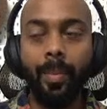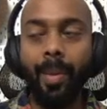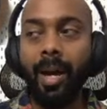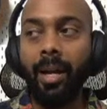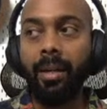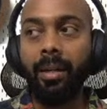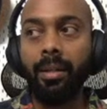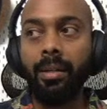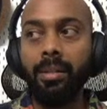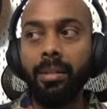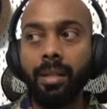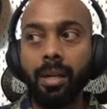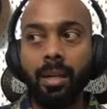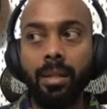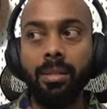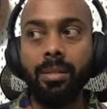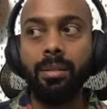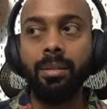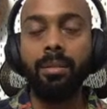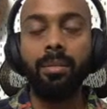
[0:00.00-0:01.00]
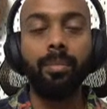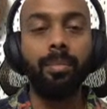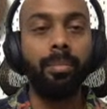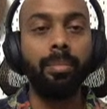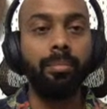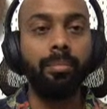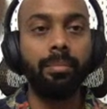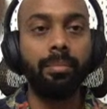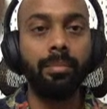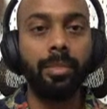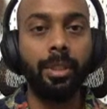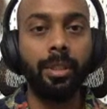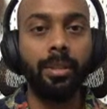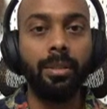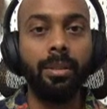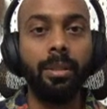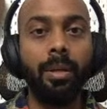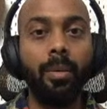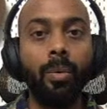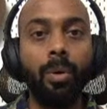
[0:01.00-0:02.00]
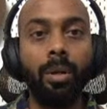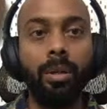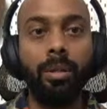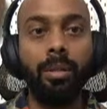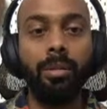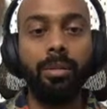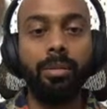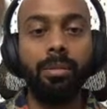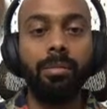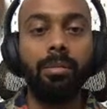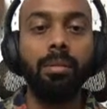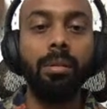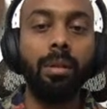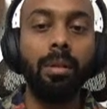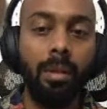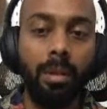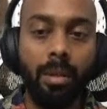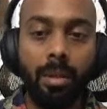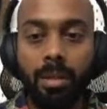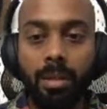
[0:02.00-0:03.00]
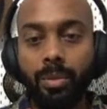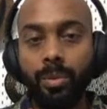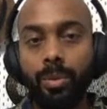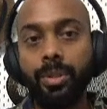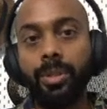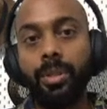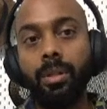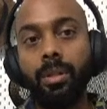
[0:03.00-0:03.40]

battery charger because I wanted to switch it